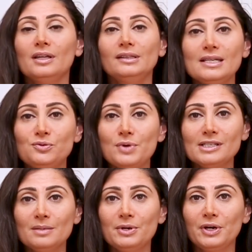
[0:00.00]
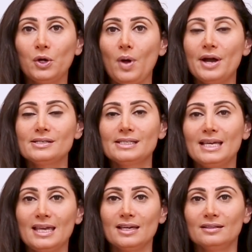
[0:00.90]
This recipe requires
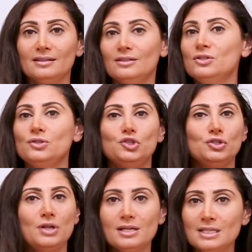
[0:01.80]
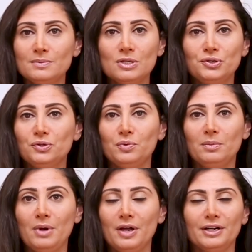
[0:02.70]
ghee. Do not substitute
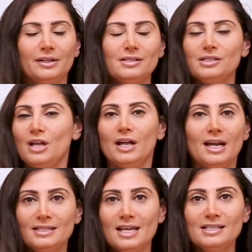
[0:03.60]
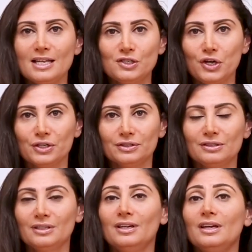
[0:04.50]
with butter. It's not gonna taste as good.
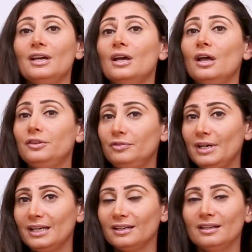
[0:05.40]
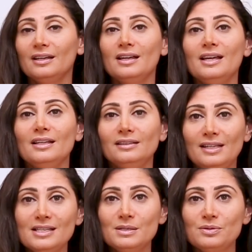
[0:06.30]
3.
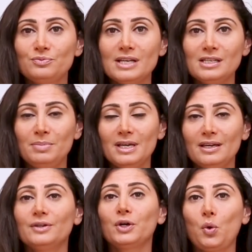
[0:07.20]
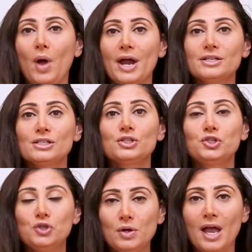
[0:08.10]
This recipe requires
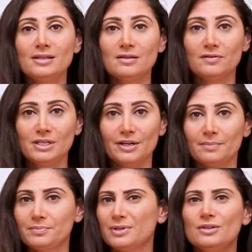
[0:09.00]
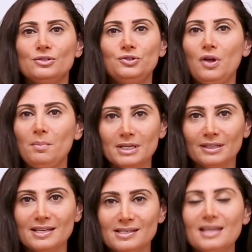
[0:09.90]
2 kinds of syrup. Don't be
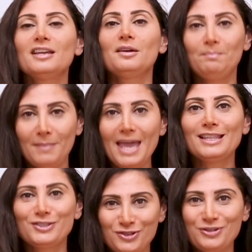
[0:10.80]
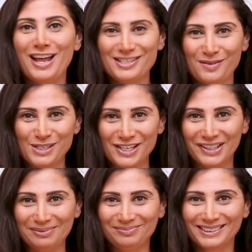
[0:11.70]
lazy. Make the 2 kinds of
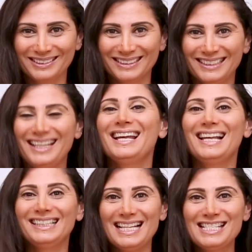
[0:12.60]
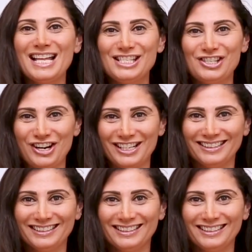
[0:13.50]
syrup. Let's get started.